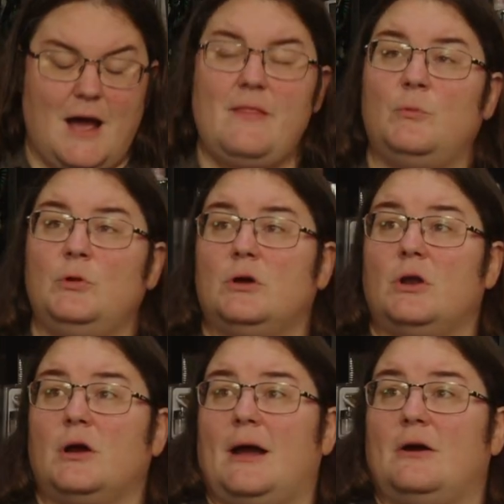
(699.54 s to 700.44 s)
And then we'll look at
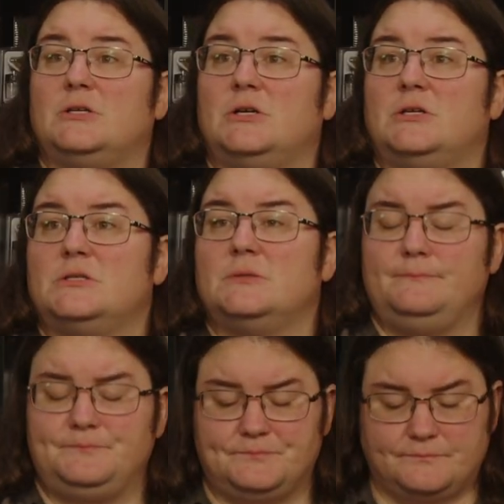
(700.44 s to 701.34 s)
our characters.
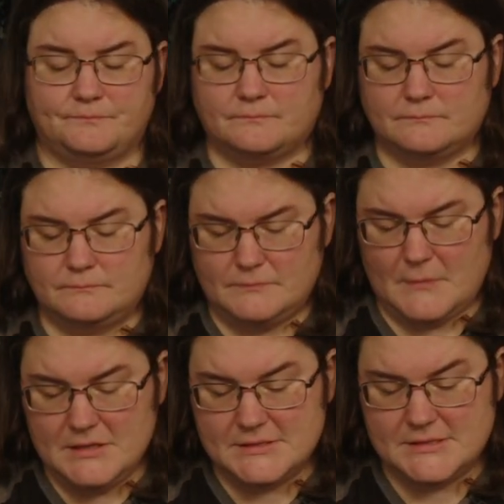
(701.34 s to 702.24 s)

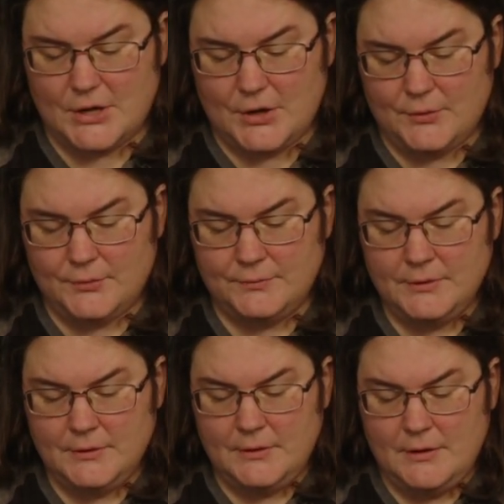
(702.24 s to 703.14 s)
So
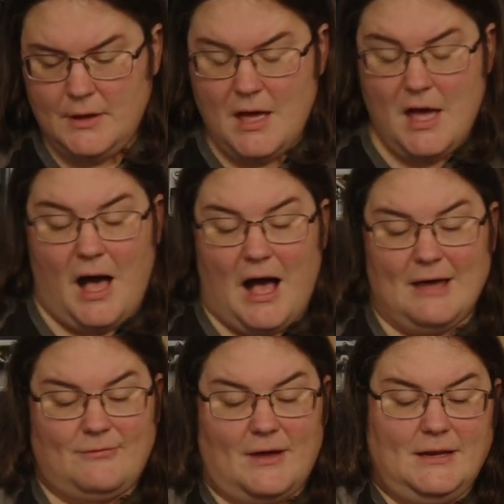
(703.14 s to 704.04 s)
I
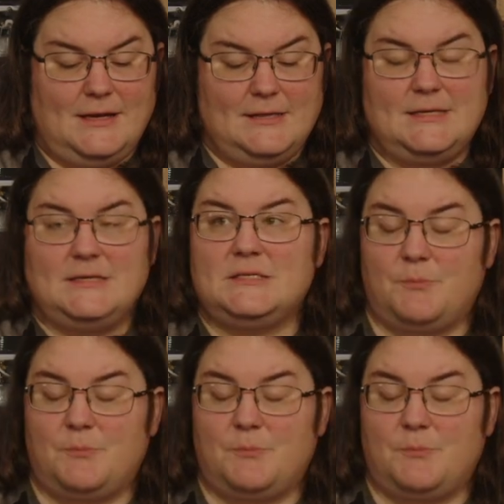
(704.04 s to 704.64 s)
find it easiest to